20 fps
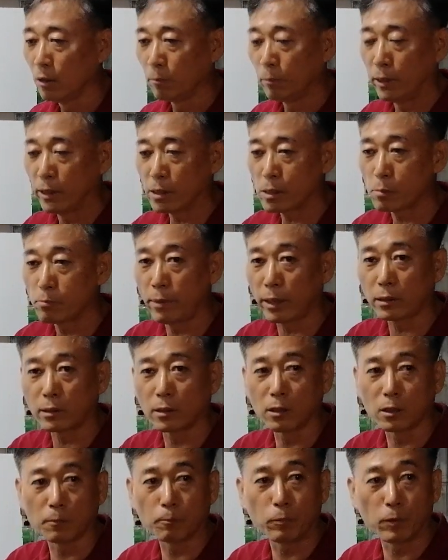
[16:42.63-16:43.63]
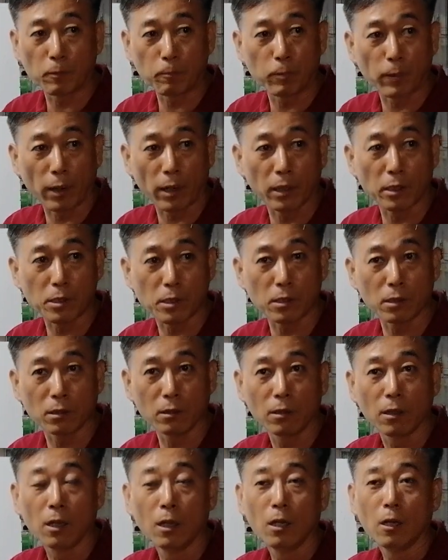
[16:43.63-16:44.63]
please make the
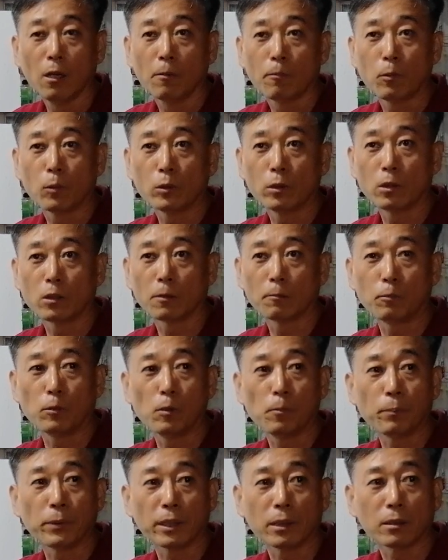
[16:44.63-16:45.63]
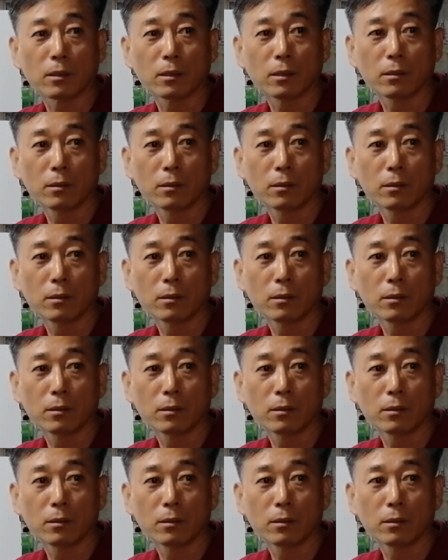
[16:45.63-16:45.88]
preparation for the pulpit.